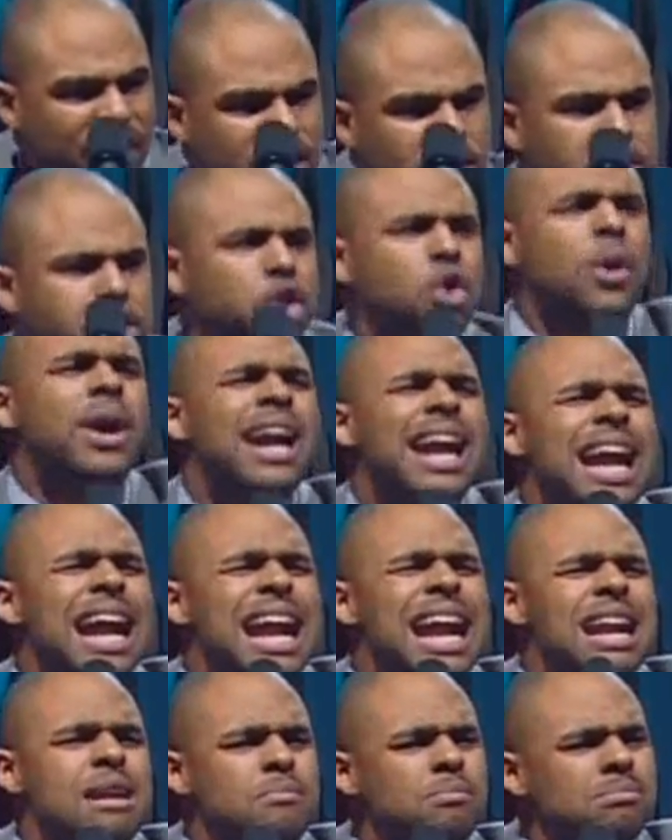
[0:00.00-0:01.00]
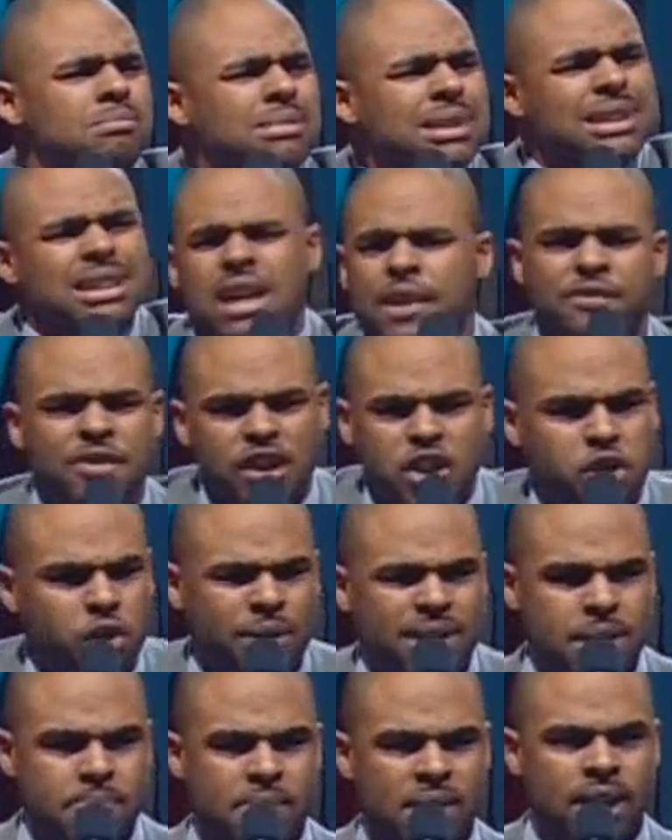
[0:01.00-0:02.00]
the dream of the
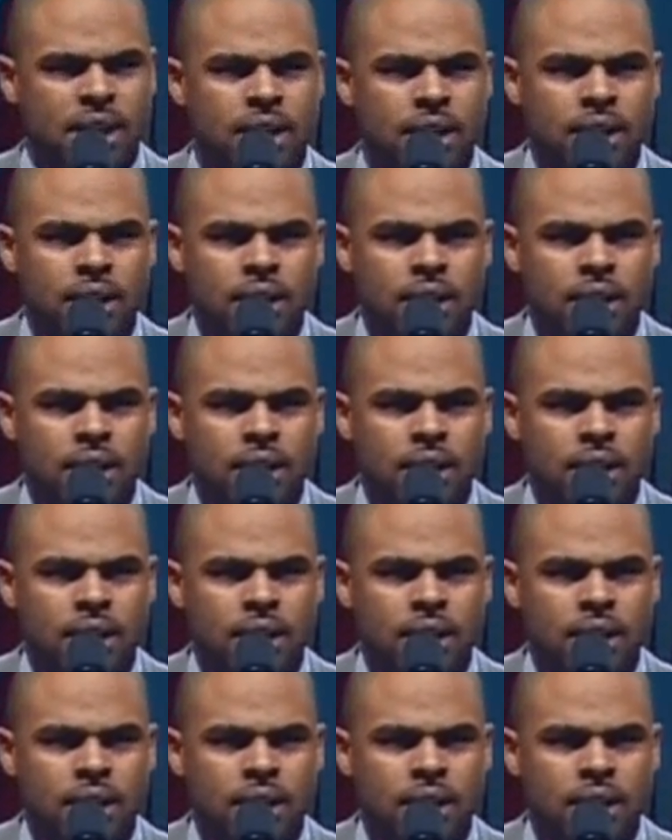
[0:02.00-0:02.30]
dreamer?